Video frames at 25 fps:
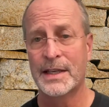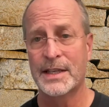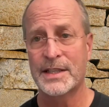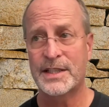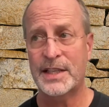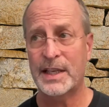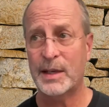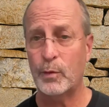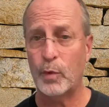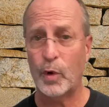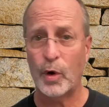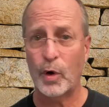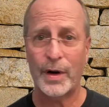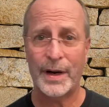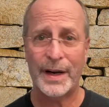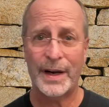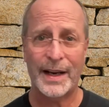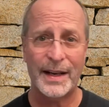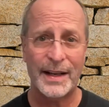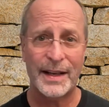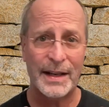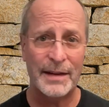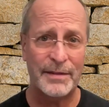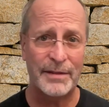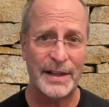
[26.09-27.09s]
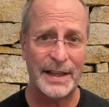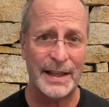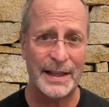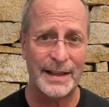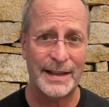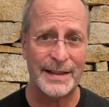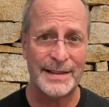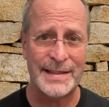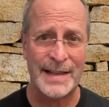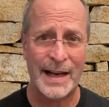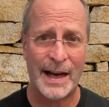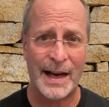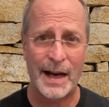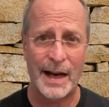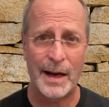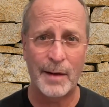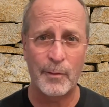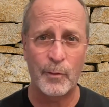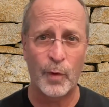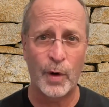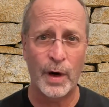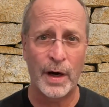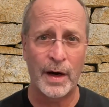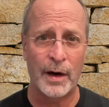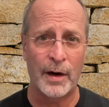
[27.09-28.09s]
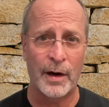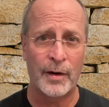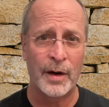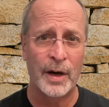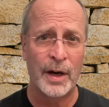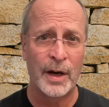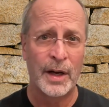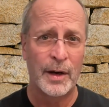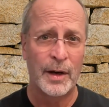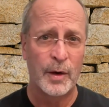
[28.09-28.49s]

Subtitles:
See, we're living in a time where